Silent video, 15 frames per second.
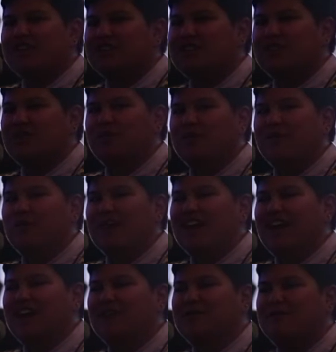so we
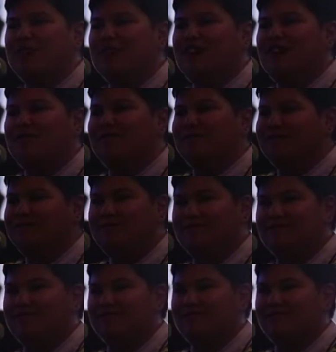kind of, um,